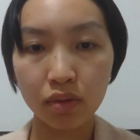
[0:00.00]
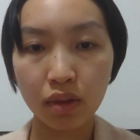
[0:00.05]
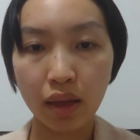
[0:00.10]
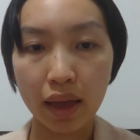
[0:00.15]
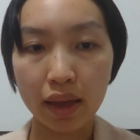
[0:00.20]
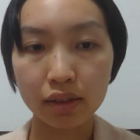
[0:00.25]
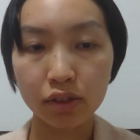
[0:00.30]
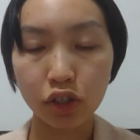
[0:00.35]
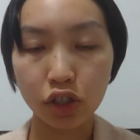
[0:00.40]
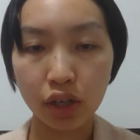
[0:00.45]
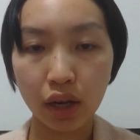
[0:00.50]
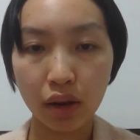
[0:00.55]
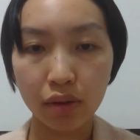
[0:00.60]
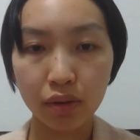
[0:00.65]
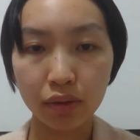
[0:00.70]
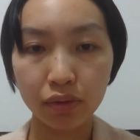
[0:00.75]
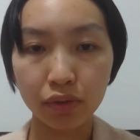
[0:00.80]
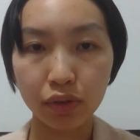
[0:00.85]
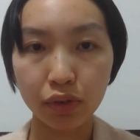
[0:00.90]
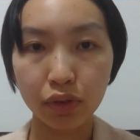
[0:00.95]
and share
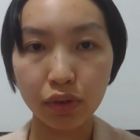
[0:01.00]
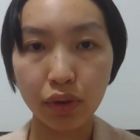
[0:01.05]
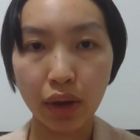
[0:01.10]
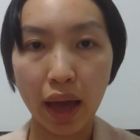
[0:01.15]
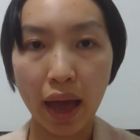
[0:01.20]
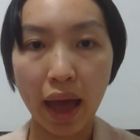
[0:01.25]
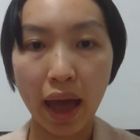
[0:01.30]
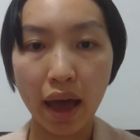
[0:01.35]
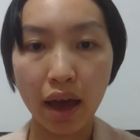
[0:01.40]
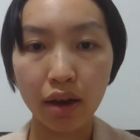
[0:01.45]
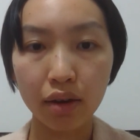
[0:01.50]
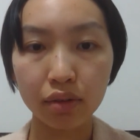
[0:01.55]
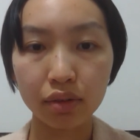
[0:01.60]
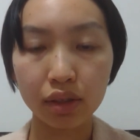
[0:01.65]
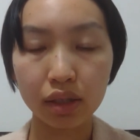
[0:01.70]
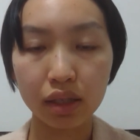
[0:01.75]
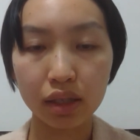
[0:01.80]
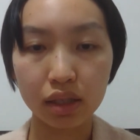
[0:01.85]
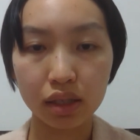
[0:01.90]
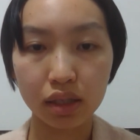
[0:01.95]
with you how
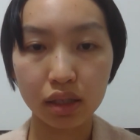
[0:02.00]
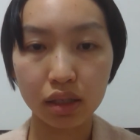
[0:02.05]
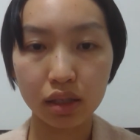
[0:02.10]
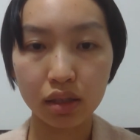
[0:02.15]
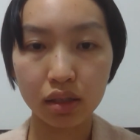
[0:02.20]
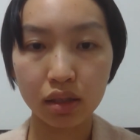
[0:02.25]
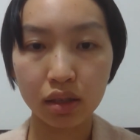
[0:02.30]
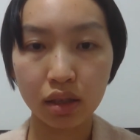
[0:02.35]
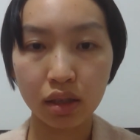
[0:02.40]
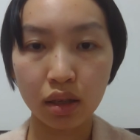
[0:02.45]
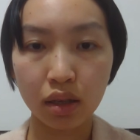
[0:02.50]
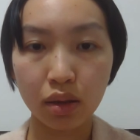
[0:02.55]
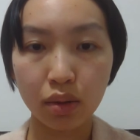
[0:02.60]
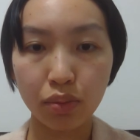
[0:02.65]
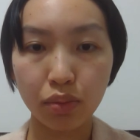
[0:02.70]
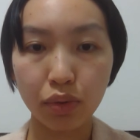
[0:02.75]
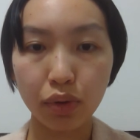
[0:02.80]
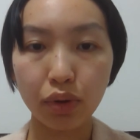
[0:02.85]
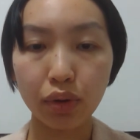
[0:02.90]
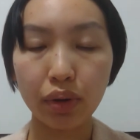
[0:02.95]
this
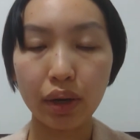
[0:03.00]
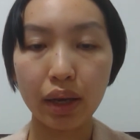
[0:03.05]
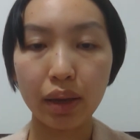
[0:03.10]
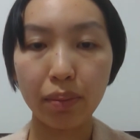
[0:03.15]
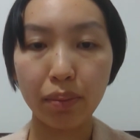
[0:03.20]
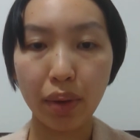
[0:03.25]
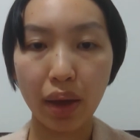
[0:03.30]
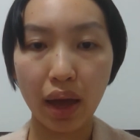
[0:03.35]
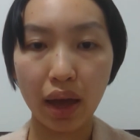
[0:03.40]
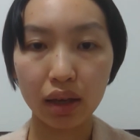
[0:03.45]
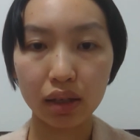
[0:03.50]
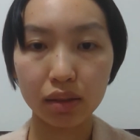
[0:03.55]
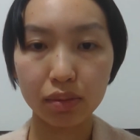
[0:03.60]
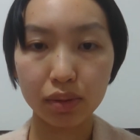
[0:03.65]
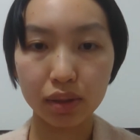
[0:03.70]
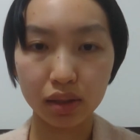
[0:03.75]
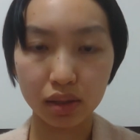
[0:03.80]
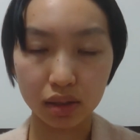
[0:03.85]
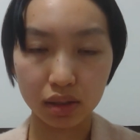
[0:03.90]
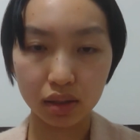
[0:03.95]
will impact
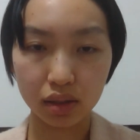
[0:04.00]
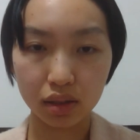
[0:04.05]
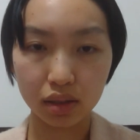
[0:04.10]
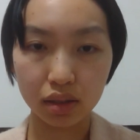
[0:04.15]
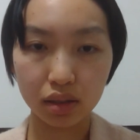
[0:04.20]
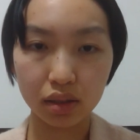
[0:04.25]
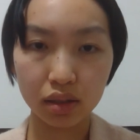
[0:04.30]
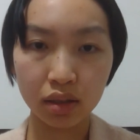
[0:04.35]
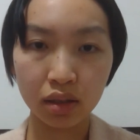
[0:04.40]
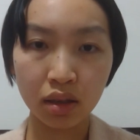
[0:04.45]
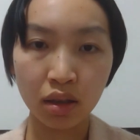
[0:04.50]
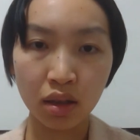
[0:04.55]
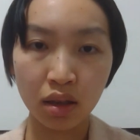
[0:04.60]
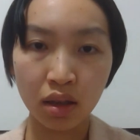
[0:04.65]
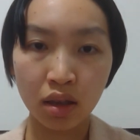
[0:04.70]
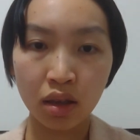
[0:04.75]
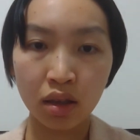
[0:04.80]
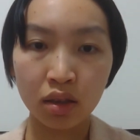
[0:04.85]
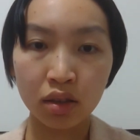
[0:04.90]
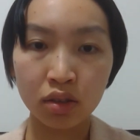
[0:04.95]
businesses.
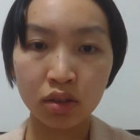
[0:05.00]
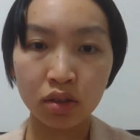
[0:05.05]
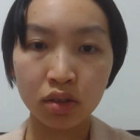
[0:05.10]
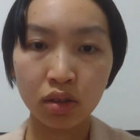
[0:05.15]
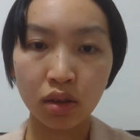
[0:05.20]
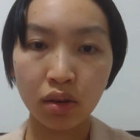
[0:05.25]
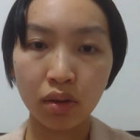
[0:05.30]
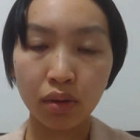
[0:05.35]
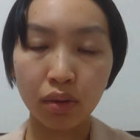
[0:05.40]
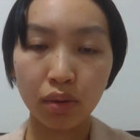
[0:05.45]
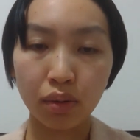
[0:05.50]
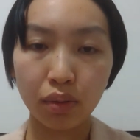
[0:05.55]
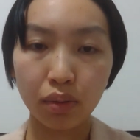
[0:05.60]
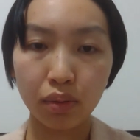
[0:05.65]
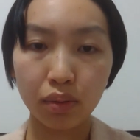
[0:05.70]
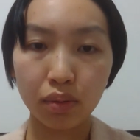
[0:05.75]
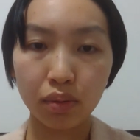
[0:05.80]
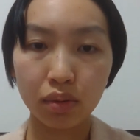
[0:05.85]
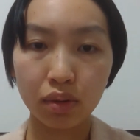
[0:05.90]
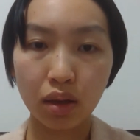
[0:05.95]
So
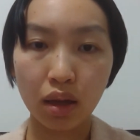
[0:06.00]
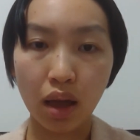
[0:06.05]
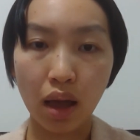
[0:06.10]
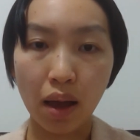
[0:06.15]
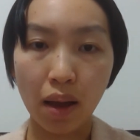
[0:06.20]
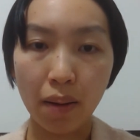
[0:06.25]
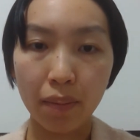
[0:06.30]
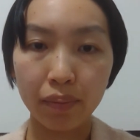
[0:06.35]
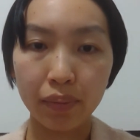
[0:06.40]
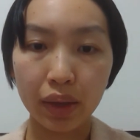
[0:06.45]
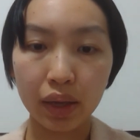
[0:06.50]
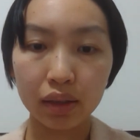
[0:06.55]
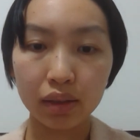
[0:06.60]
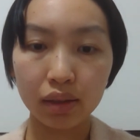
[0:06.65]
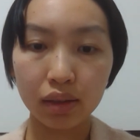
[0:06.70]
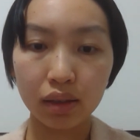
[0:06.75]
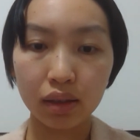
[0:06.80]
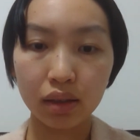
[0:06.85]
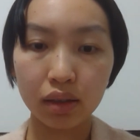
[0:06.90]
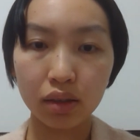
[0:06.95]
I
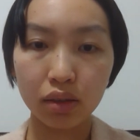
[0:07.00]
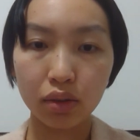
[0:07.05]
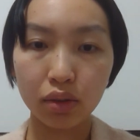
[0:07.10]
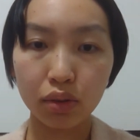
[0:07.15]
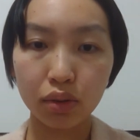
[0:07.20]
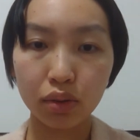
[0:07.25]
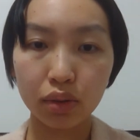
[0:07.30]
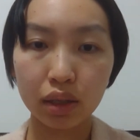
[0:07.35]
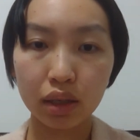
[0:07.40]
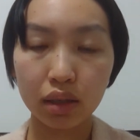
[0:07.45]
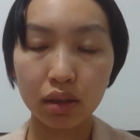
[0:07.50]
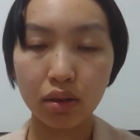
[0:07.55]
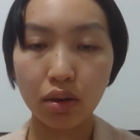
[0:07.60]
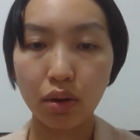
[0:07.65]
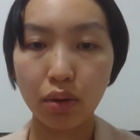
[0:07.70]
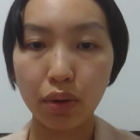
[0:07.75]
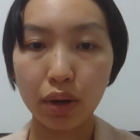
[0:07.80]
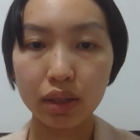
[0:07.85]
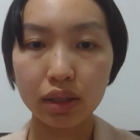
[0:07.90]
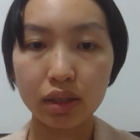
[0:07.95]
think you can
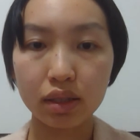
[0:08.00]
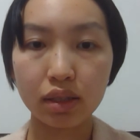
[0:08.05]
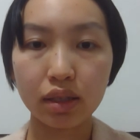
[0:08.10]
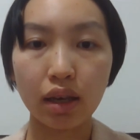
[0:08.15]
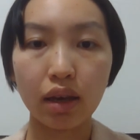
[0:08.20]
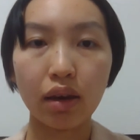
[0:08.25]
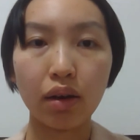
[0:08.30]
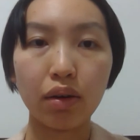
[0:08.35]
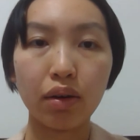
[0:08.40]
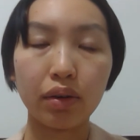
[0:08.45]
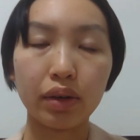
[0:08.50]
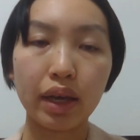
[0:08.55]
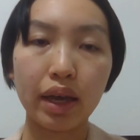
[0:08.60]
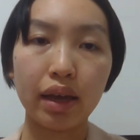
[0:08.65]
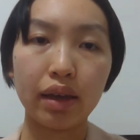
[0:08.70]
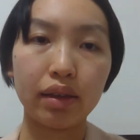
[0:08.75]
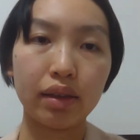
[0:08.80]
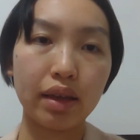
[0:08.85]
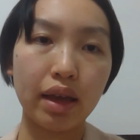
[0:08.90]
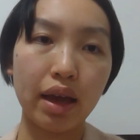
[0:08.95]
already tell,
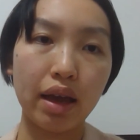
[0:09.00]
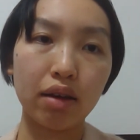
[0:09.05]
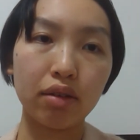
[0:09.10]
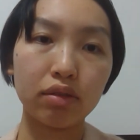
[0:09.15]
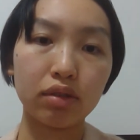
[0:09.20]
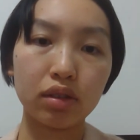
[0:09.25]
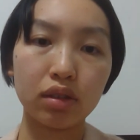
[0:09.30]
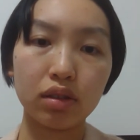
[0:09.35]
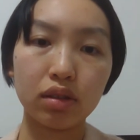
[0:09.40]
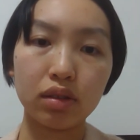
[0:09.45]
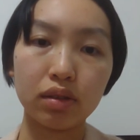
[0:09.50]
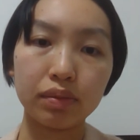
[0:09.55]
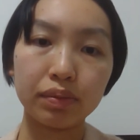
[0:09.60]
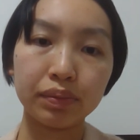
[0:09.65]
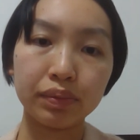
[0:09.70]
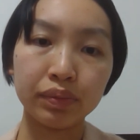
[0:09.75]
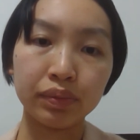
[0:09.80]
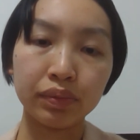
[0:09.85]
okay, now the